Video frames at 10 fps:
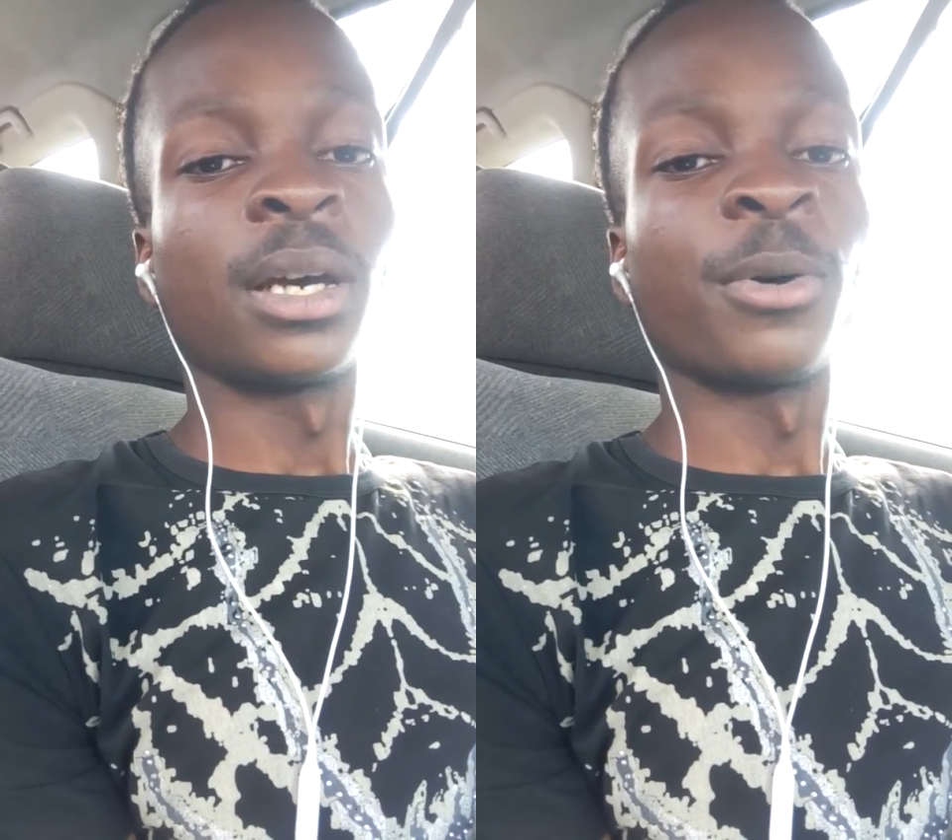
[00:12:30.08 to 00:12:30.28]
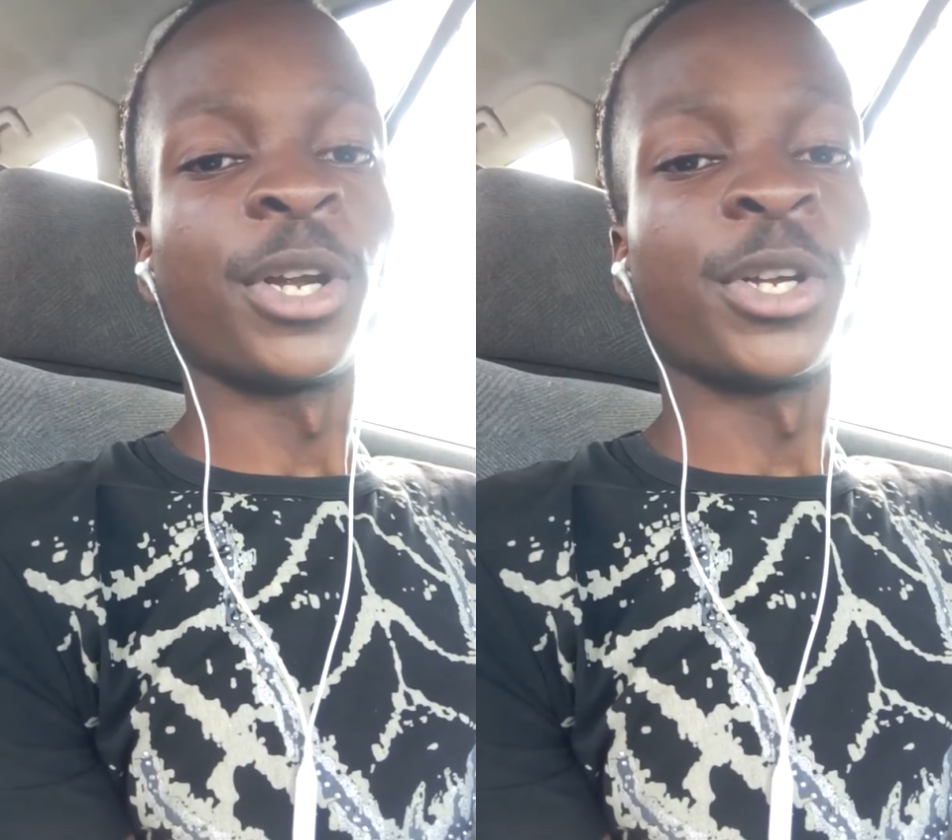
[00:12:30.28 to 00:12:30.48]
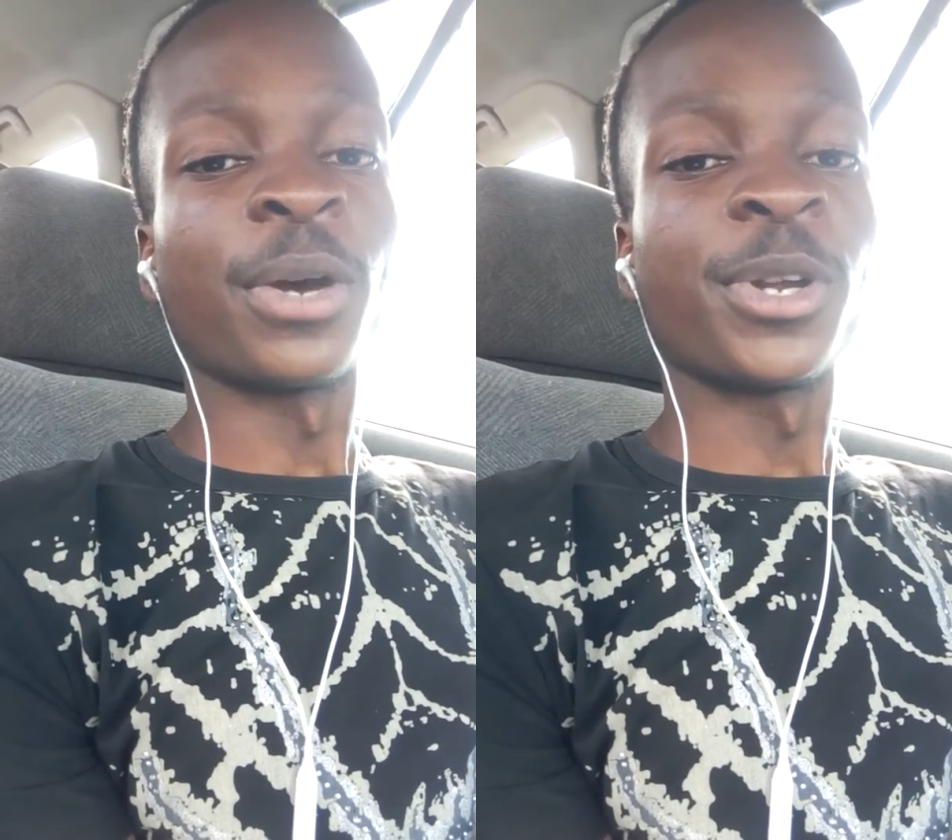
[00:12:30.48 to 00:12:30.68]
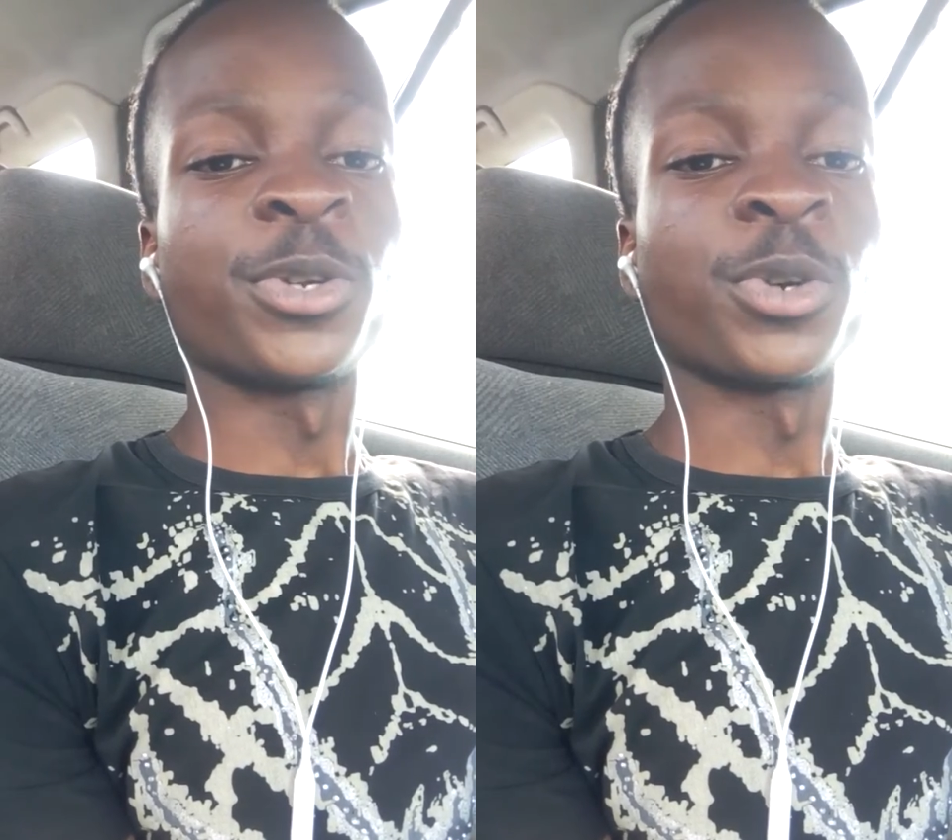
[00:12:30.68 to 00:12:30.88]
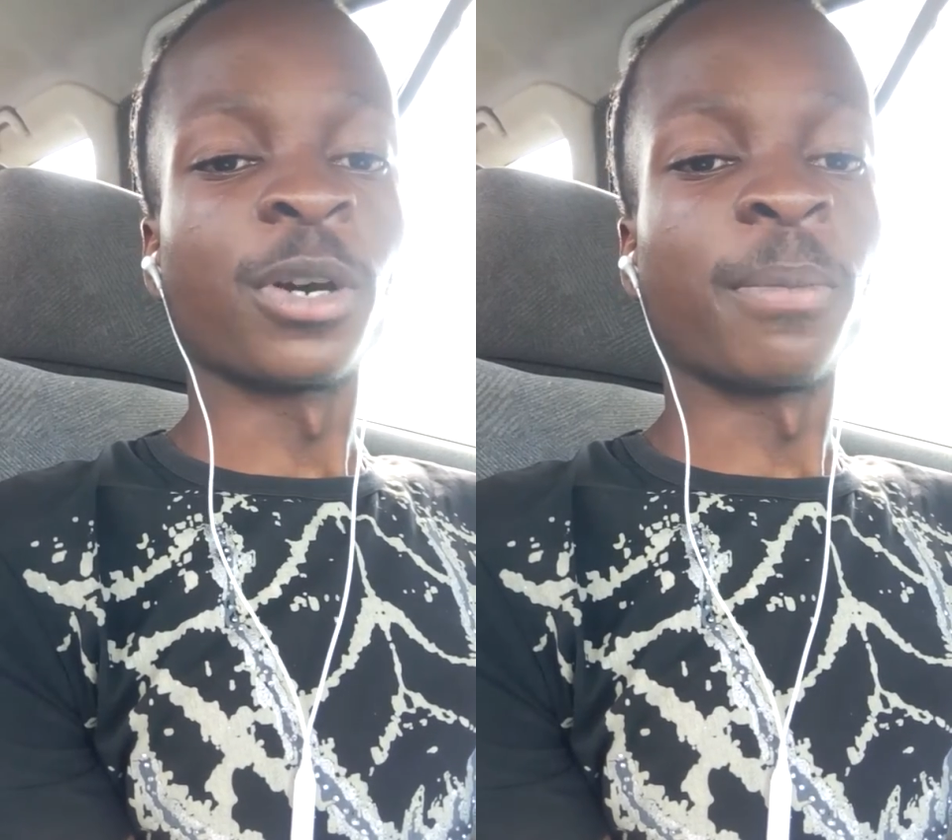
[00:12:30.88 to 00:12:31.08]
wanted to
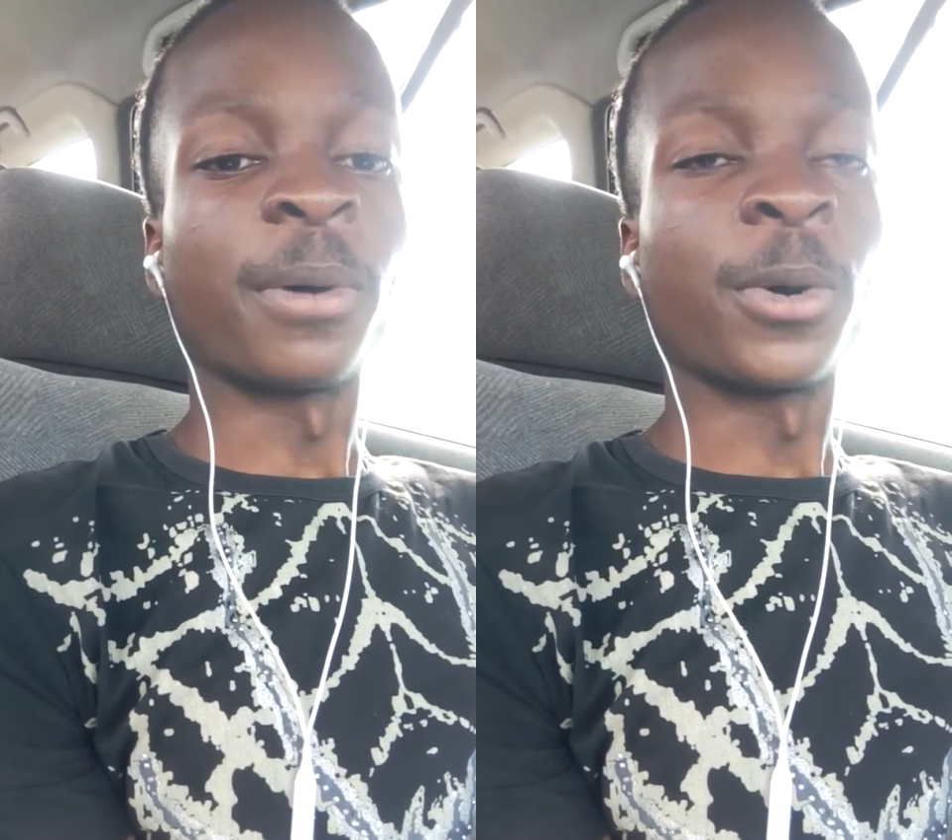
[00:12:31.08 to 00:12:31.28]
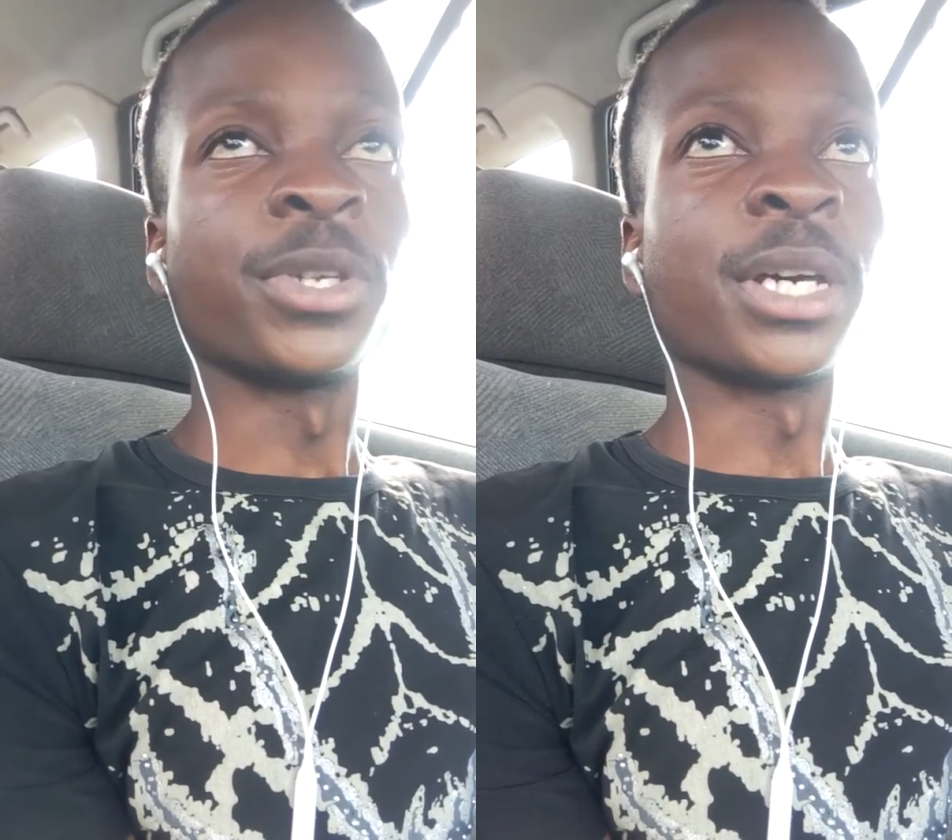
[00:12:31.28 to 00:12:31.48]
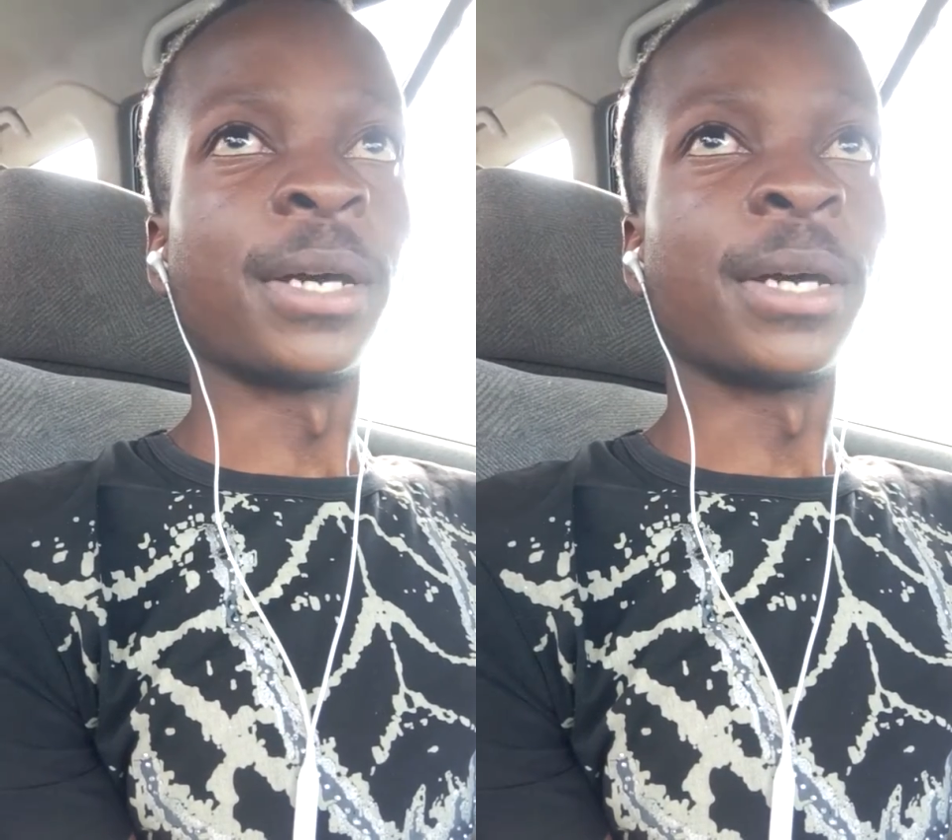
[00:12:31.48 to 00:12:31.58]
talk about